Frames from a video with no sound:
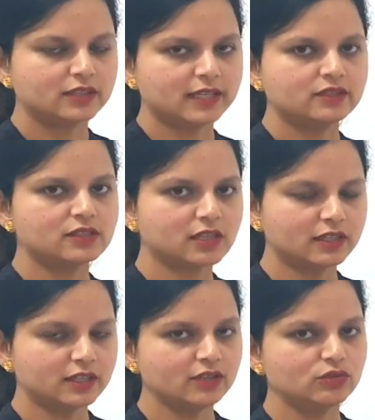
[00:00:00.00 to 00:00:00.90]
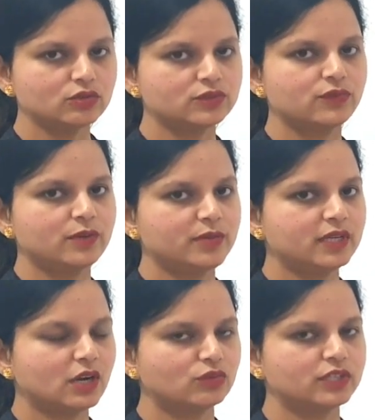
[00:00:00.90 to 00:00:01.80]
then certain goods will be
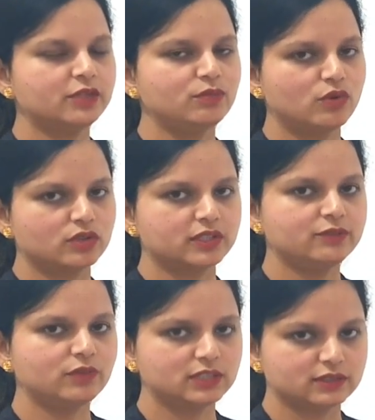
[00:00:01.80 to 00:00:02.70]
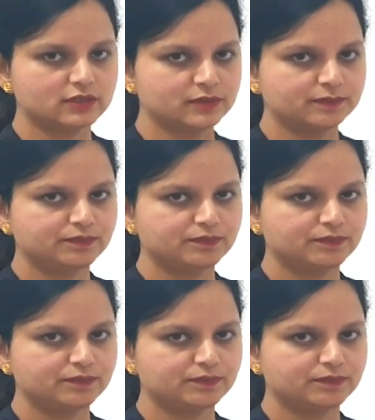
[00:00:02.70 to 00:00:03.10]
counted more than once.